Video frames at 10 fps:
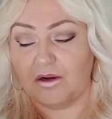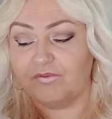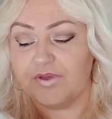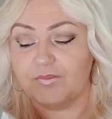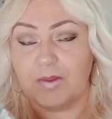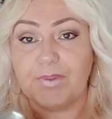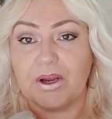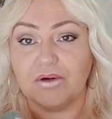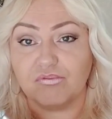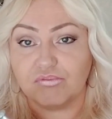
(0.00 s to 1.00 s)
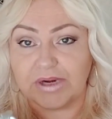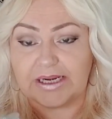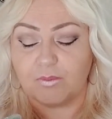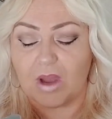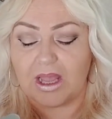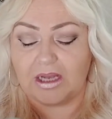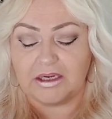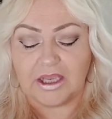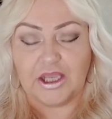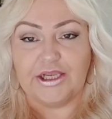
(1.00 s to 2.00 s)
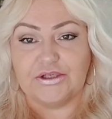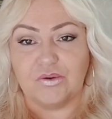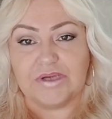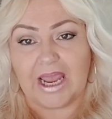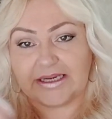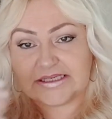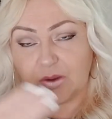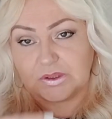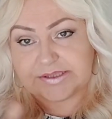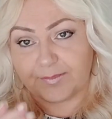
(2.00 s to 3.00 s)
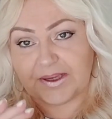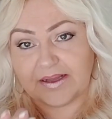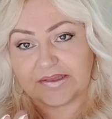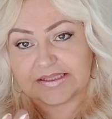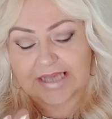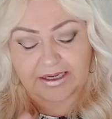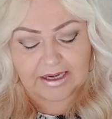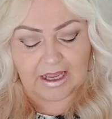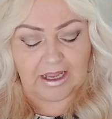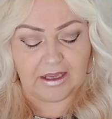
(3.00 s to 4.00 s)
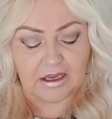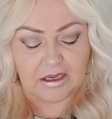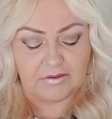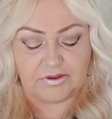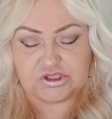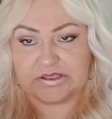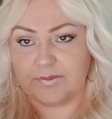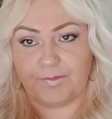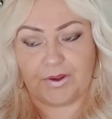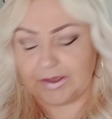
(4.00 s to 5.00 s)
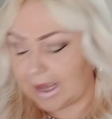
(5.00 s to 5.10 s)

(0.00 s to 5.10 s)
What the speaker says: love them. They burn really well. You don't get any sort of dipping in the centre. They just burn